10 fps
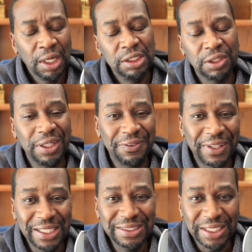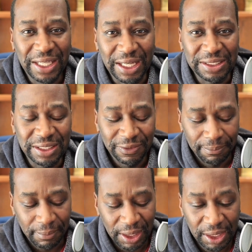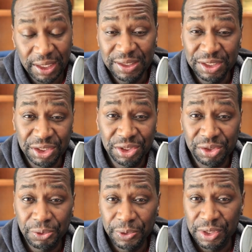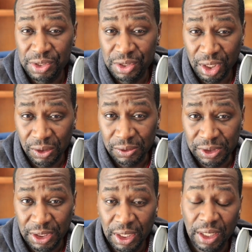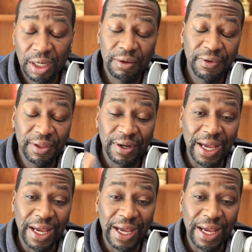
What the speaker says: So if that's the case, if money is just the result of either